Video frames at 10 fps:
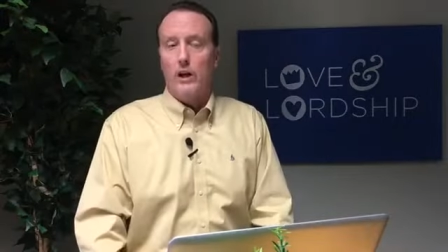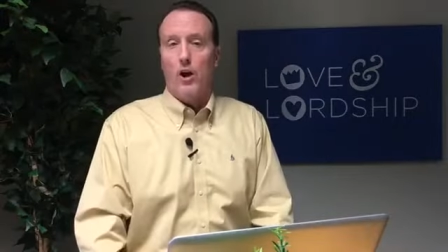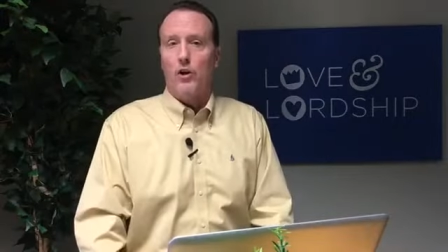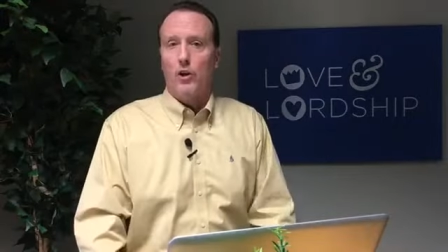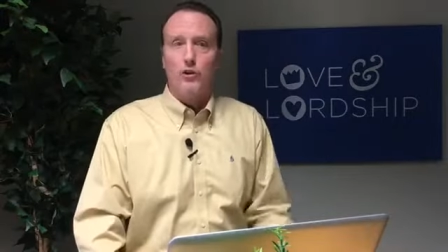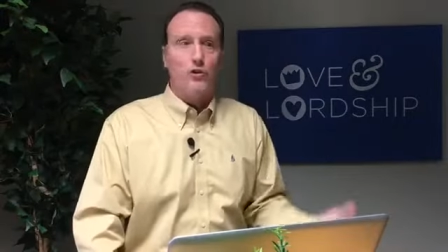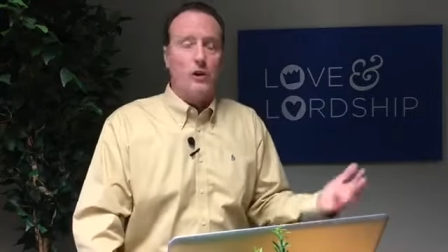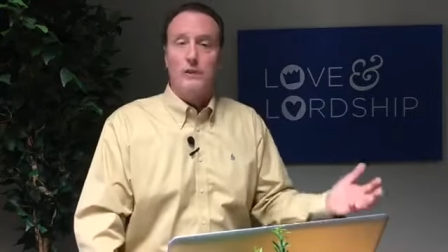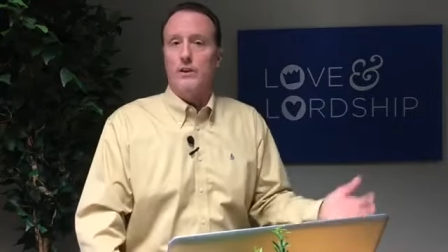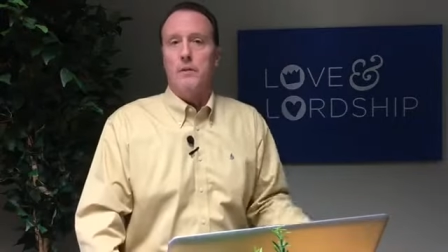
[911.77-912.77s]
in our culture
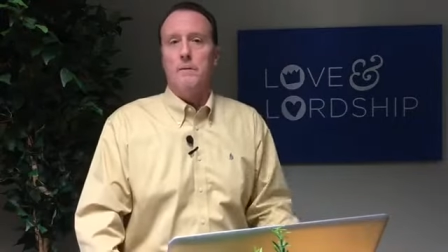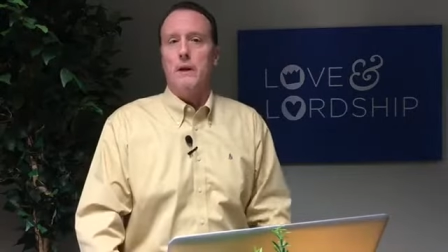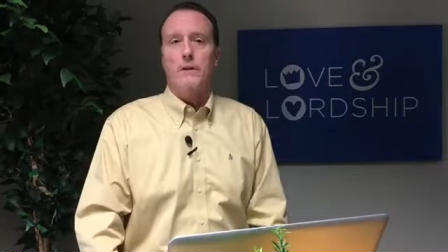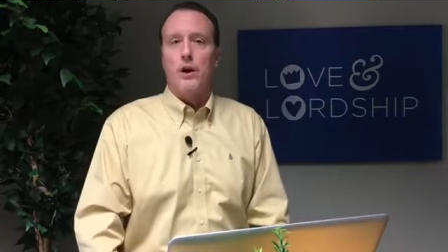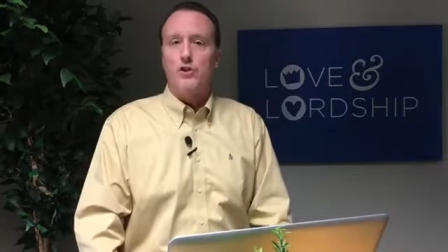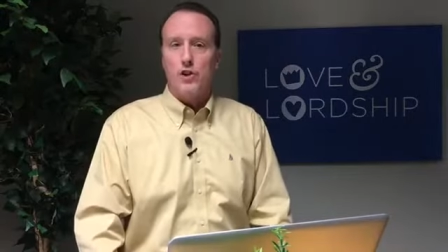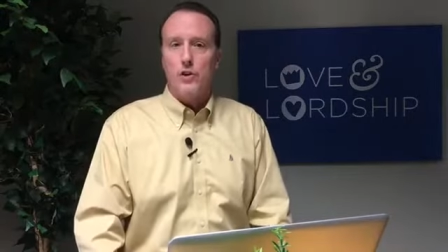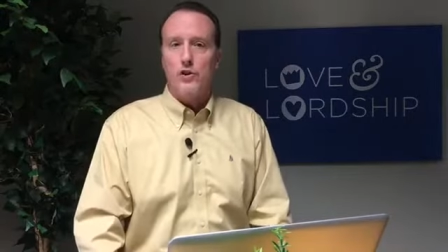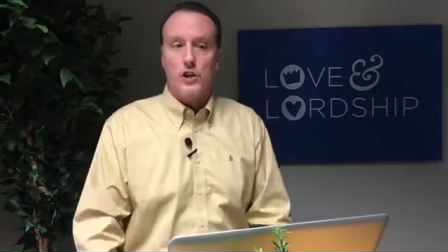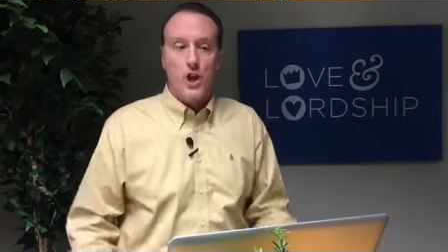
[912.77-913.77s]
and even in many of our
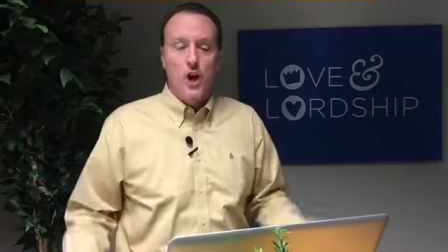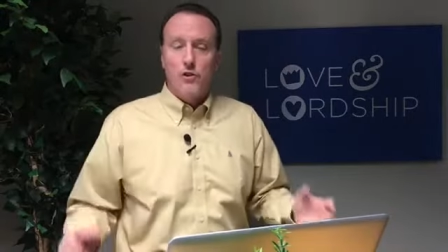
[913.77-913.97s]
churches.